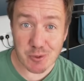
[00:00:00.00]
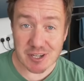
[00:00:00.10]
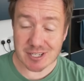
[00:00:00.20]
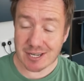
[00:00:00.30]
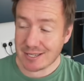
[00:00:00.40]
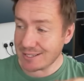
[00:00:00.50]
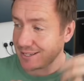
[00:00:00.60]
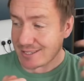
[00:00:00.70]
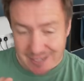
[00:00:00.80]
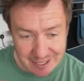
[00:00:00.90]
which is a
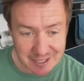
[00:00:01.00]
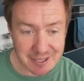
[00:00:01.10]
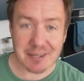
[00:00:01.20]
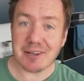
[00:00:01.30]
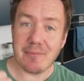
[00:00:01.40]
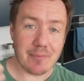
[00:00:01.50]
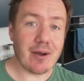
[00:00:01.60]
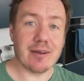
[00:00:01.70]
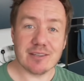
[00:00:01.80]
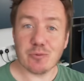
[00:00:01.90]
snicker
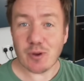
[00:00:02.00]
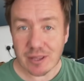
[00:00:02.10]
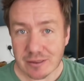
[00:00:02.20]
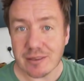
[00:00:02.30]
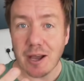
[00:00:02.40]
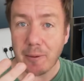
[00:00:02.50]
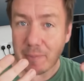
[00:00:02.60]
combined with a